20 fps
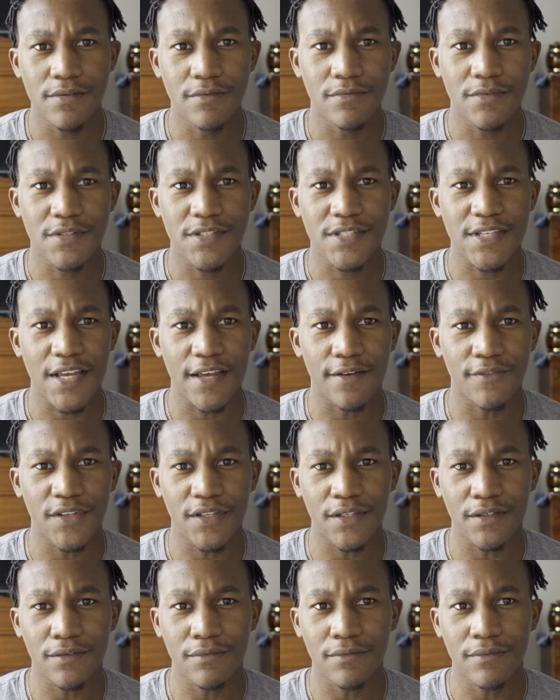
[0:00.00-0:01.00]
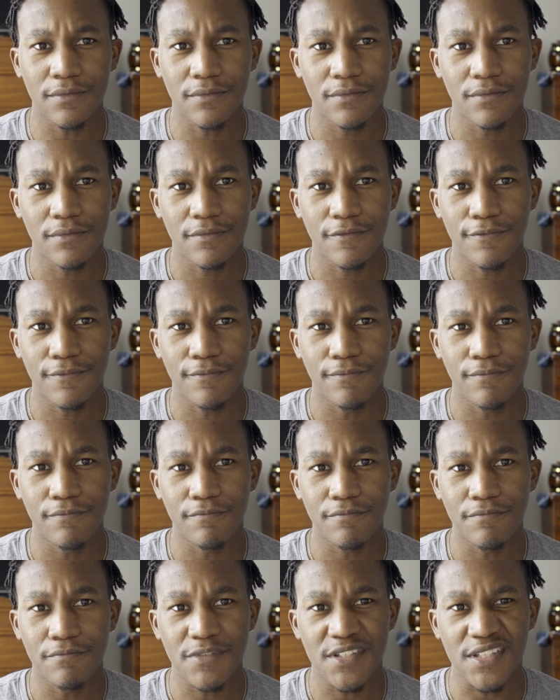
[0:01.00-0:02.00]

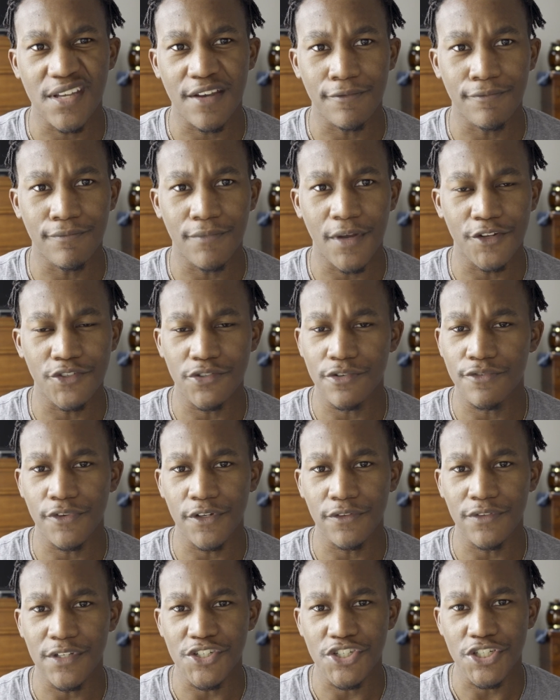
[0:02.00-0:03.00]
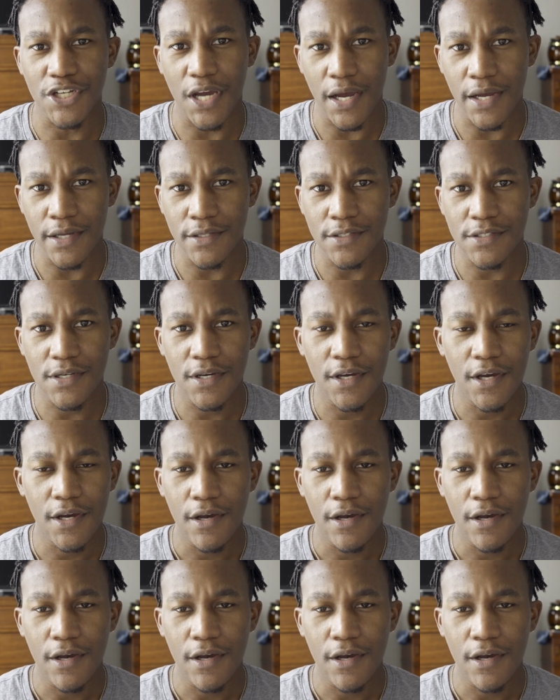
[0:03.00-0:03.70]
750 shots.